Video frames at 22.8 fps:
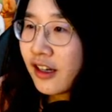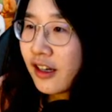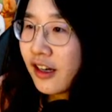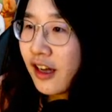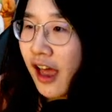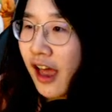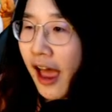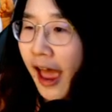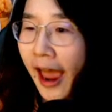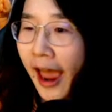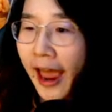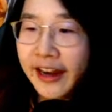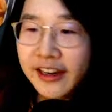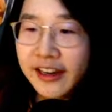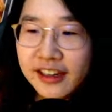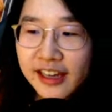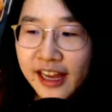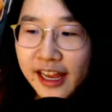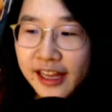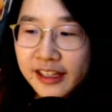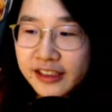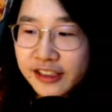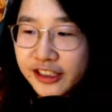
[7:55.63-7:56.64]
and
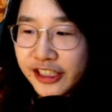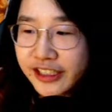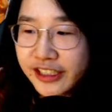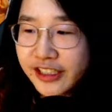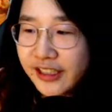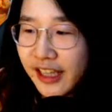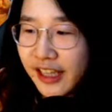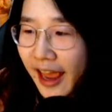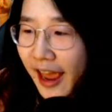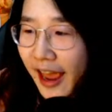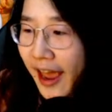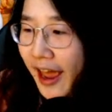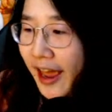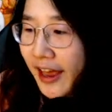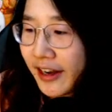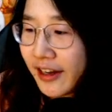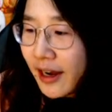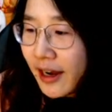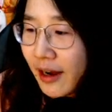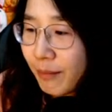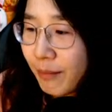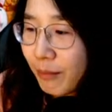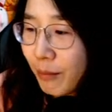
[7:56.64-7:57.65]
then just add
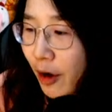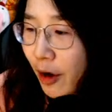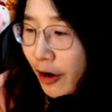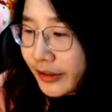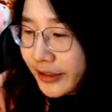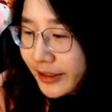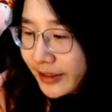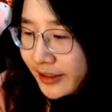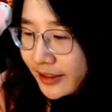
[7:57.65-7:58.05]
a box.